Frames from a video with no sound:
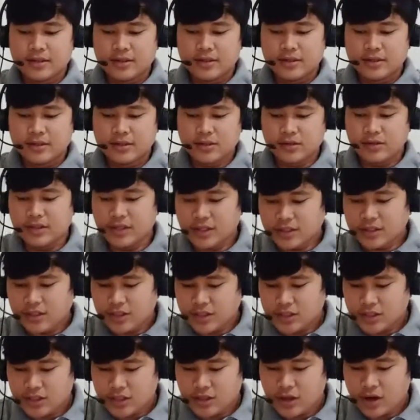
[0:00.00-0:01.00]
So this
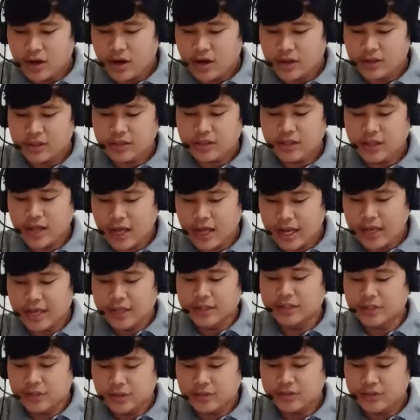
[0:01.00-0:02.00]
is not a
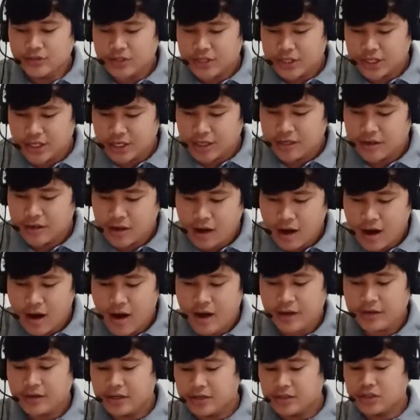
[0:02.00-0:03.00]
little g
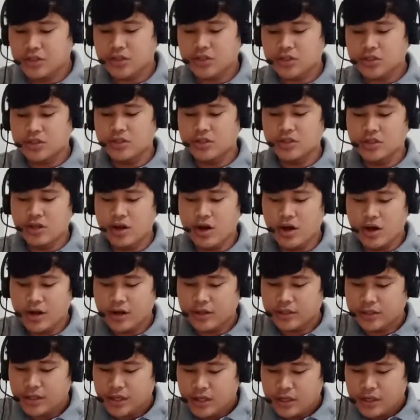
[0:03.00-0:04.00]
God. This is
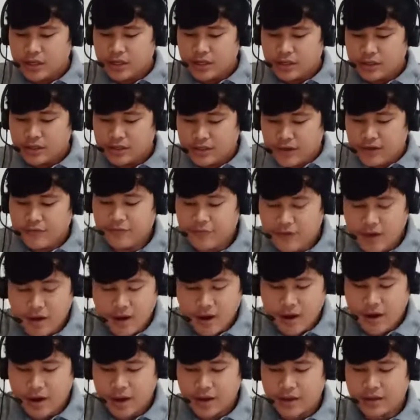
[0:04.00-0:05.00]
not
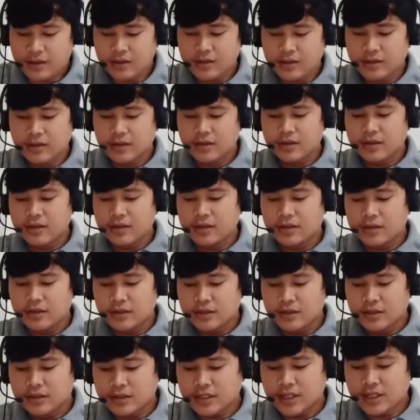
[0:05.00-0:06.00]
divine.
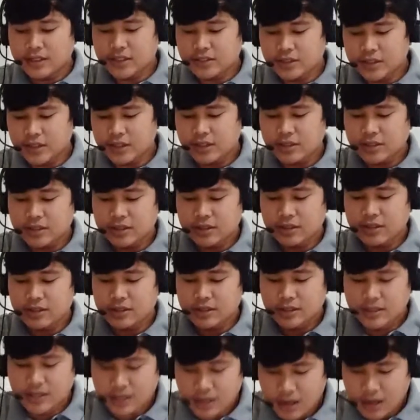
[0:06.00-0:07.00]
This is
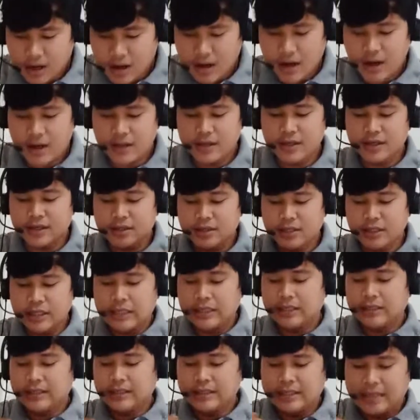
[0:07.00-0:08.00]
God as
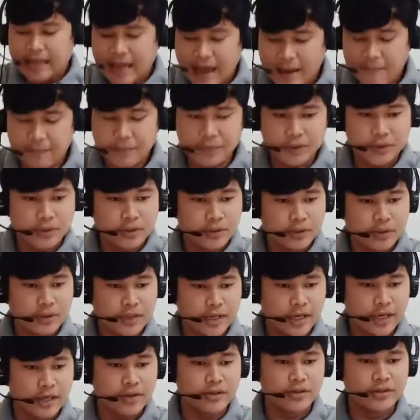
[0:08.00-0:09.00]
in capital
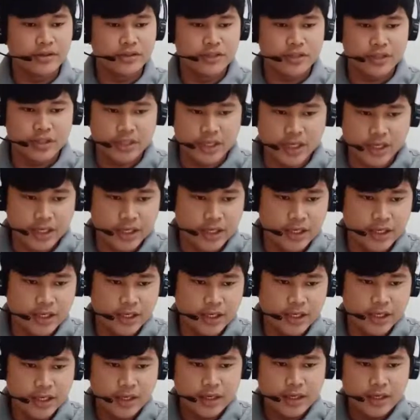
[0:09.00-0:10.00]
letter
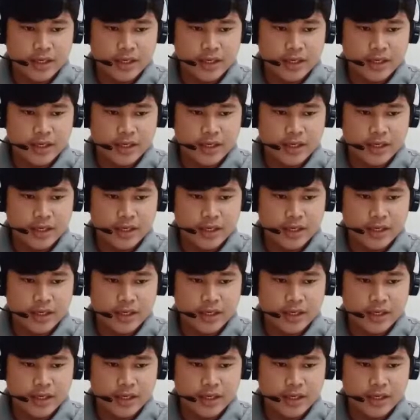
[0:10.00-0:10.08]
G.